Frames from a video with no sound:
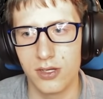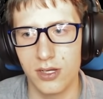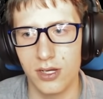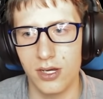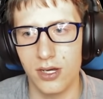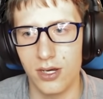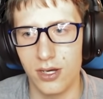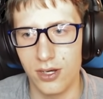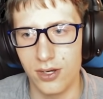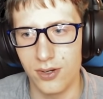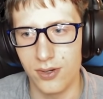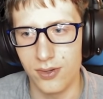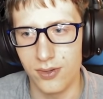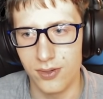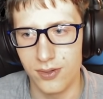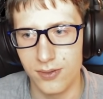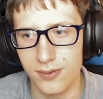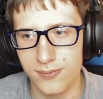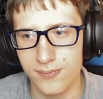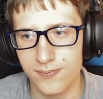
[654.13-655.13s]
Oh,
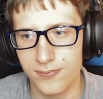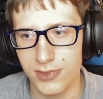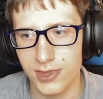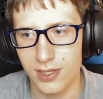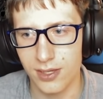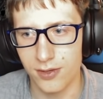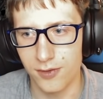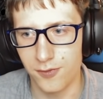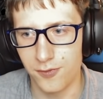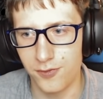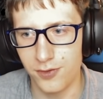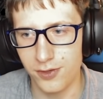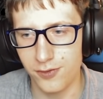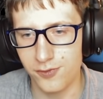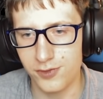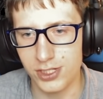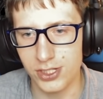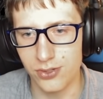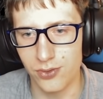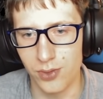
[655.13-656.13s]

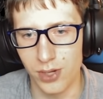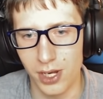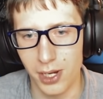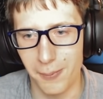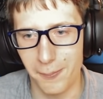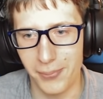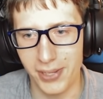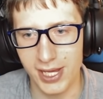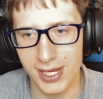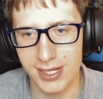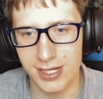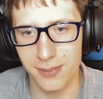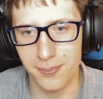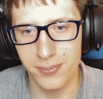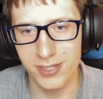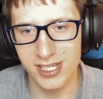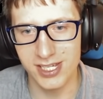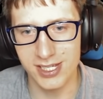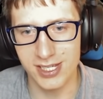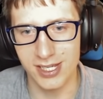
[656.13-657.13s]
51 peg
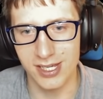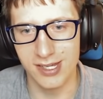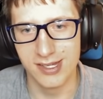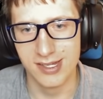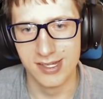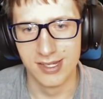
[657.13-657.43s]
B.